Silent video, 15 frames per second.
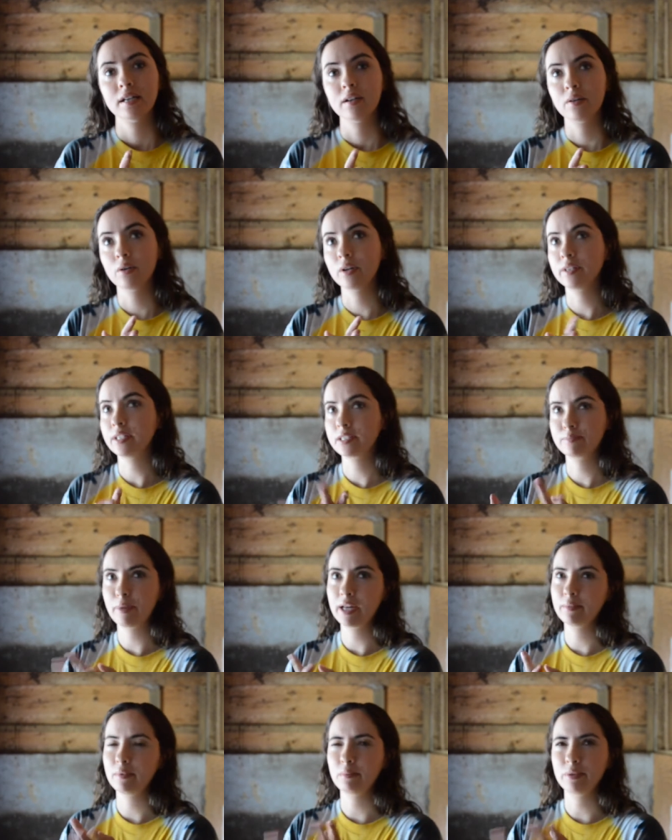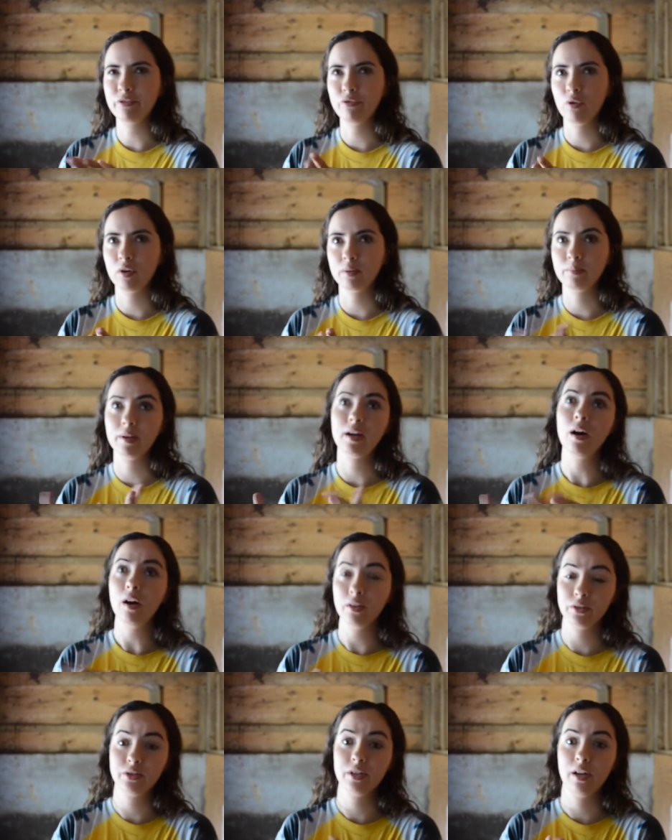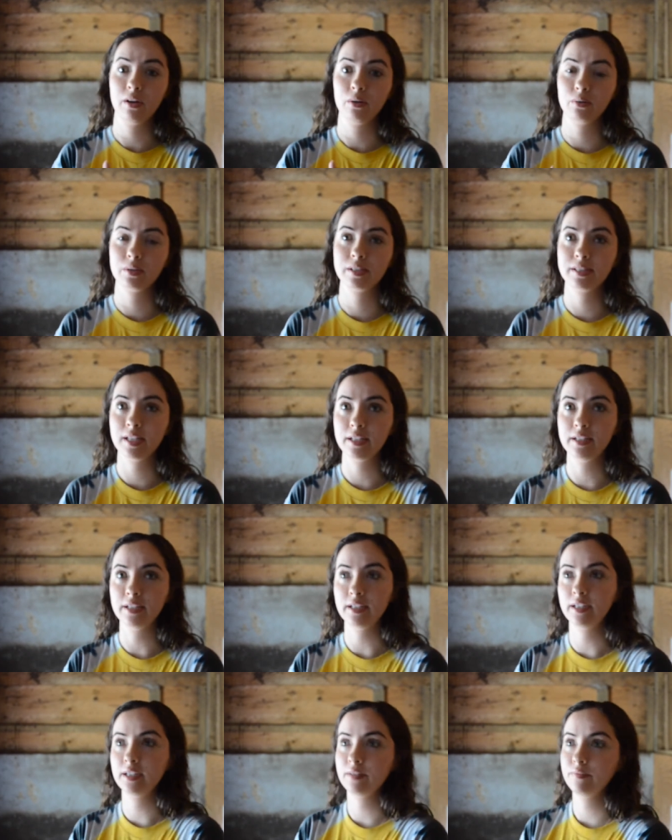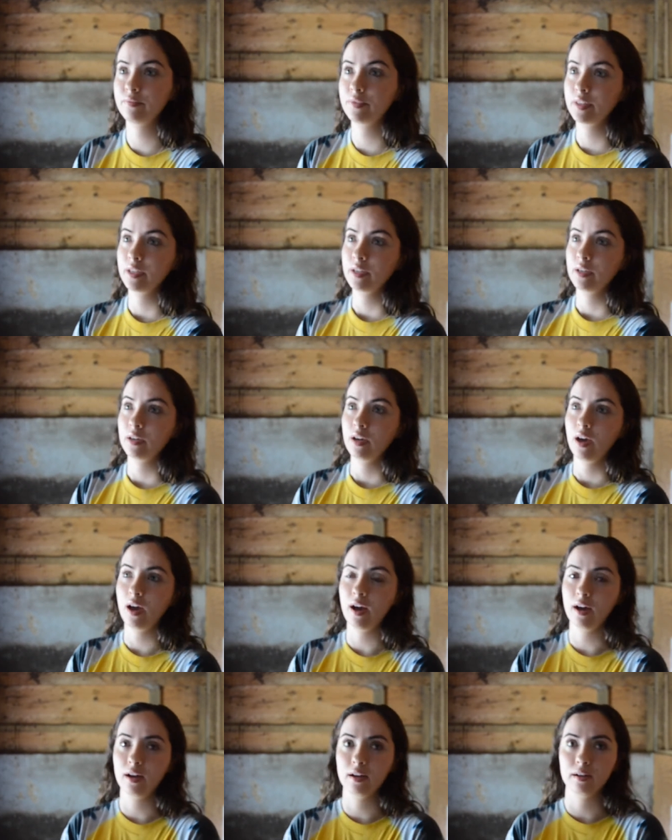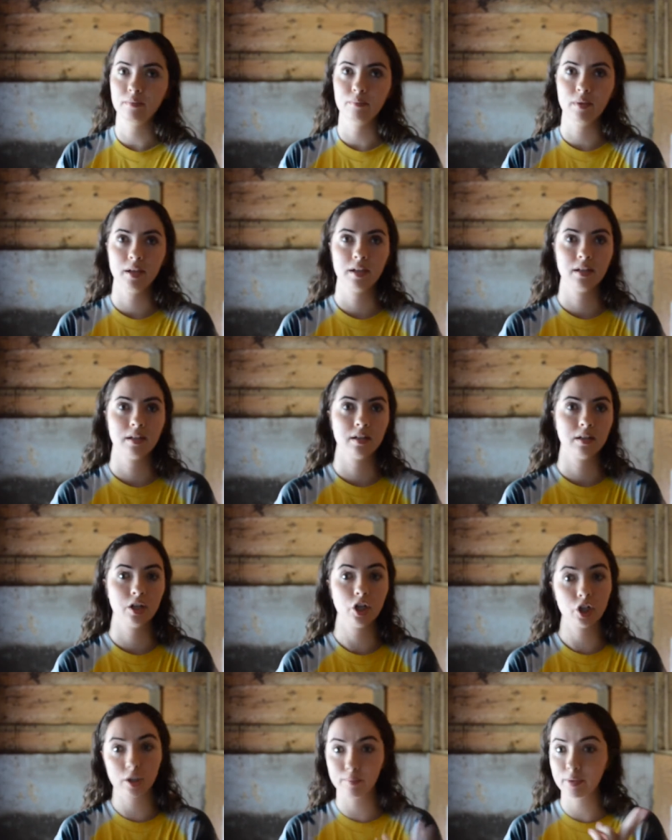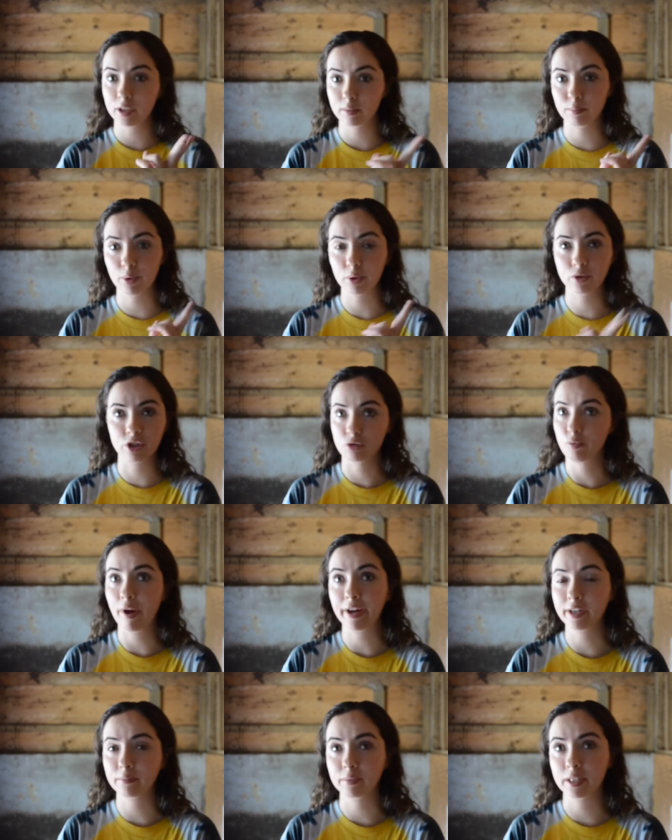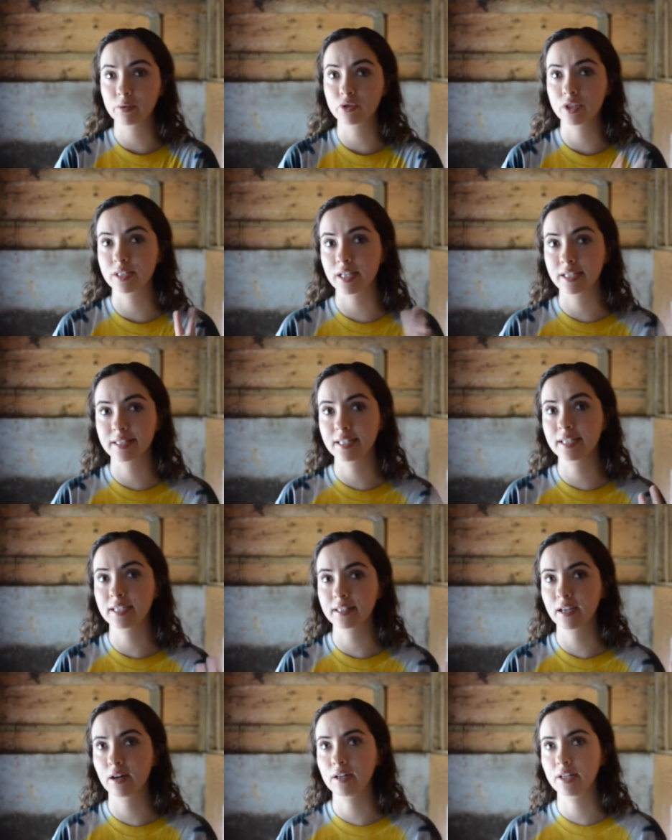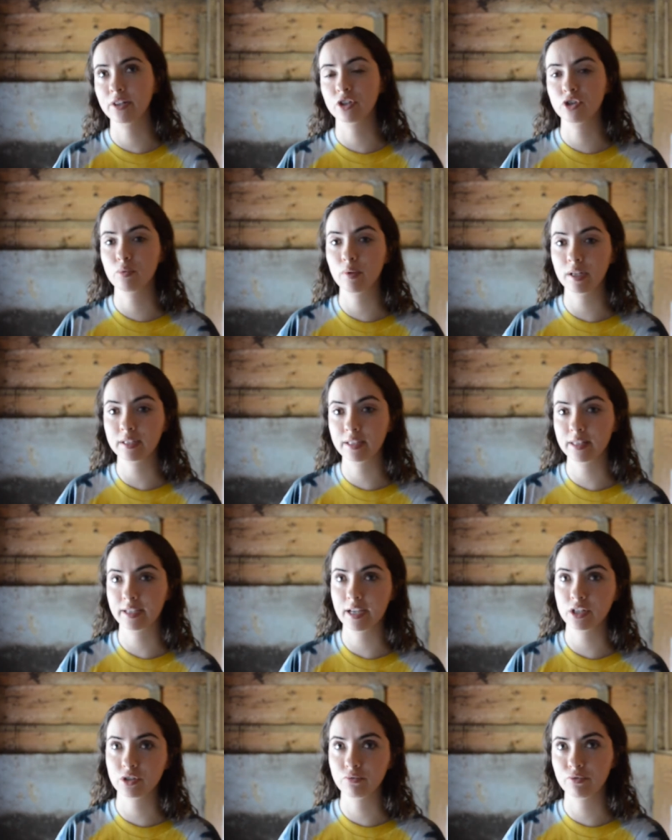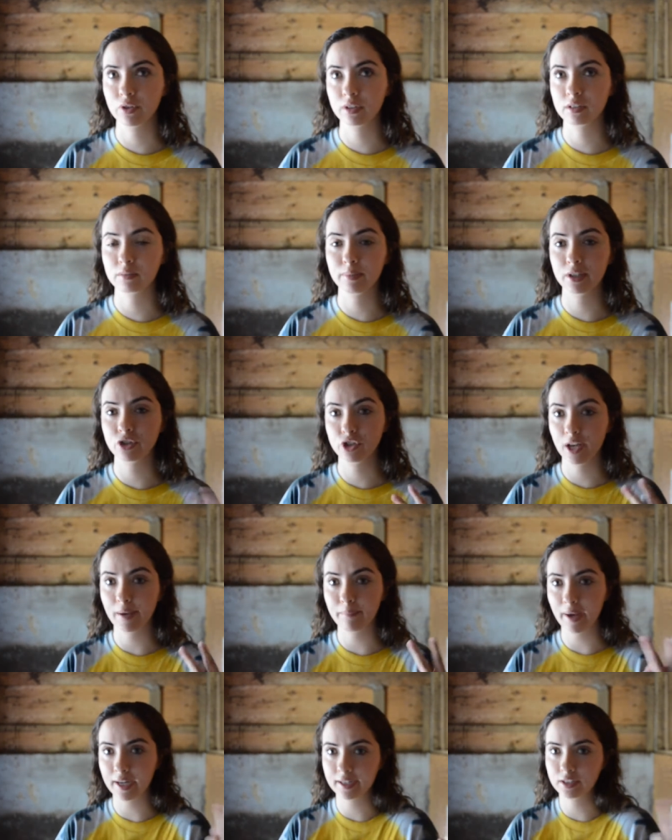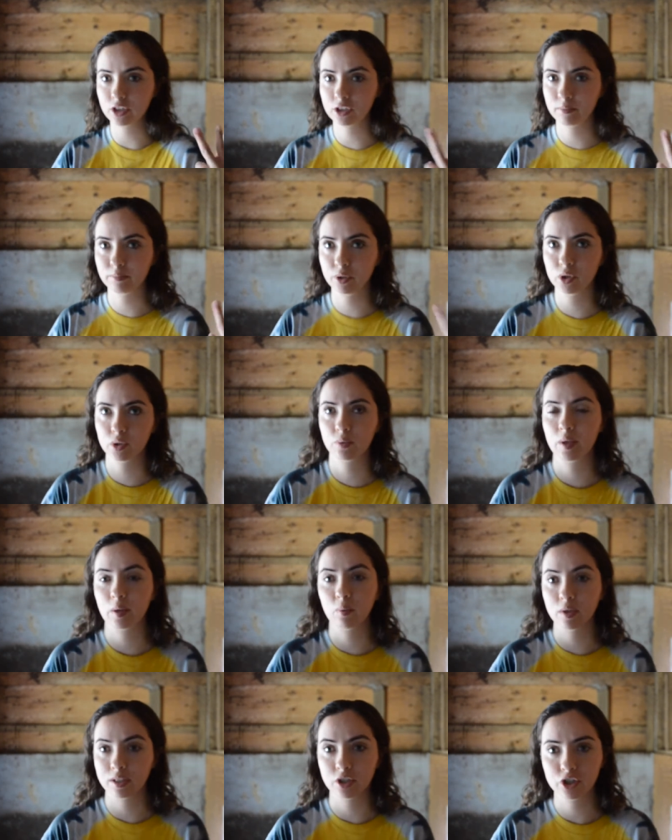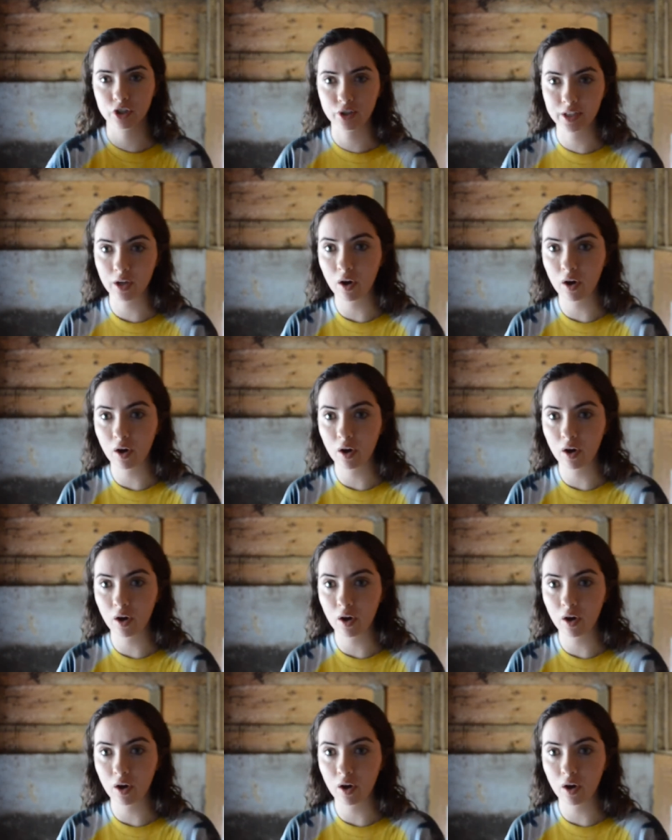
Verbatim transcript: or this might have been before, but also Sydney, um, her computer broke just randomly. It was just like sitting there, and I think she went into the kitchen for a little bit. She came back and her computer like wasn't turning